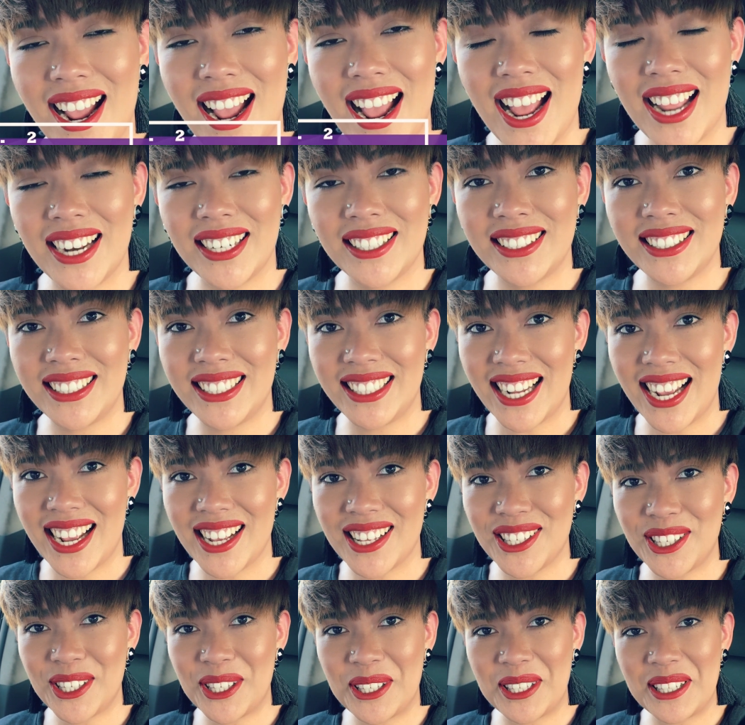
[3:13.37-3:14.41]
And
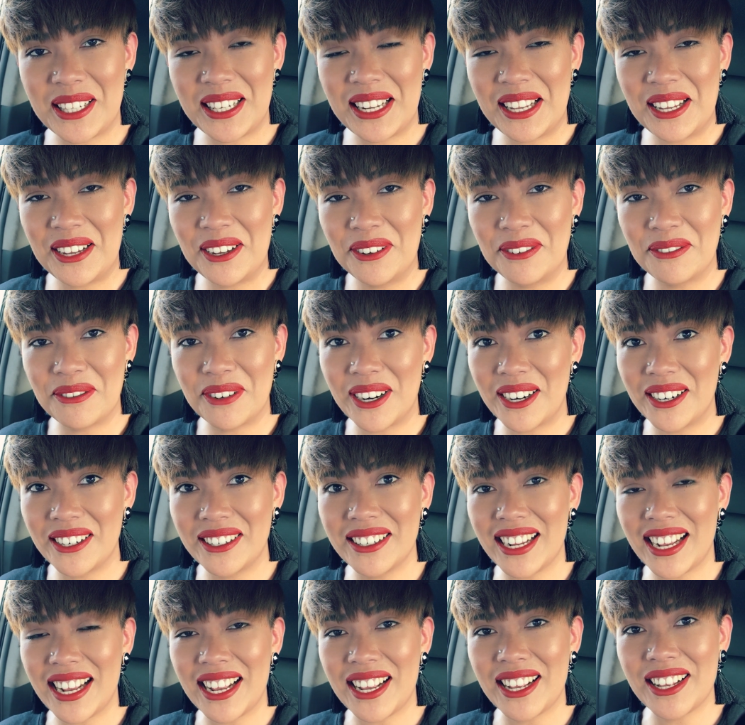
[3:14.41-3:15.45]
yes,
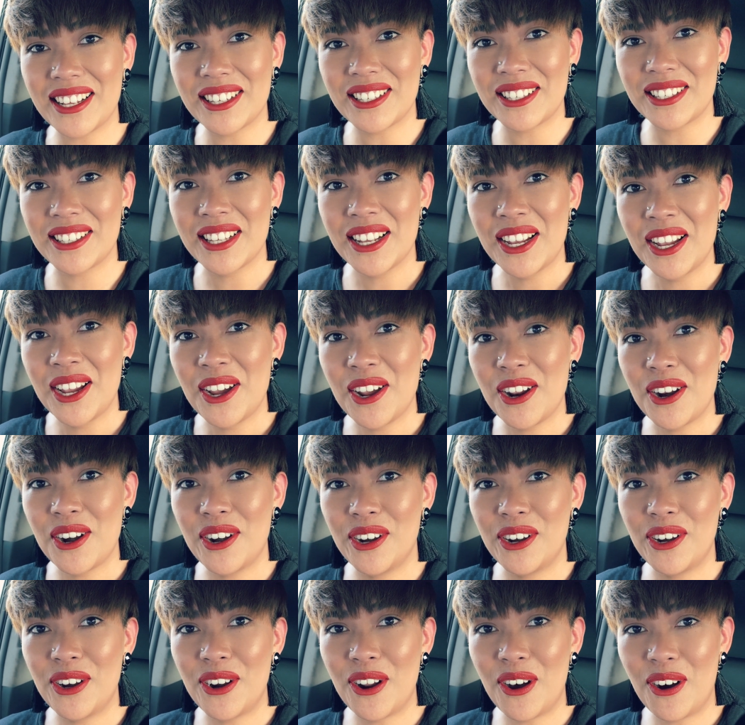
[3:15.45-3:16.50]
liver is
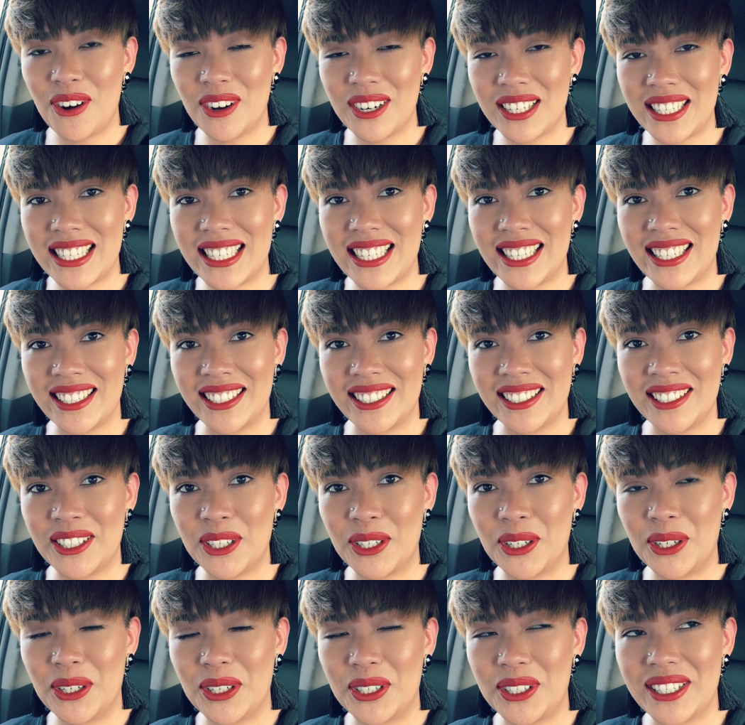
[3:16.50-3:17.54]
not
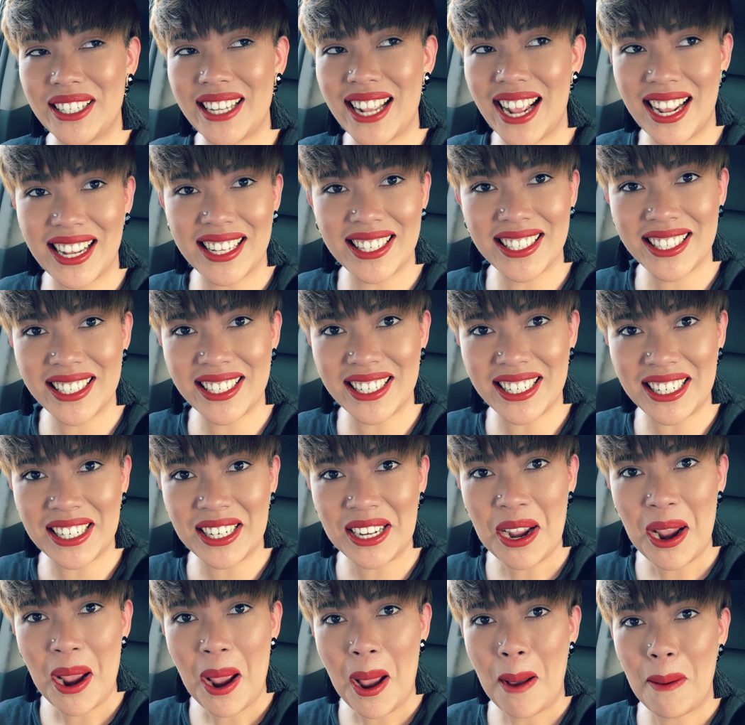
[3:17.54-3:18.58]
tasty,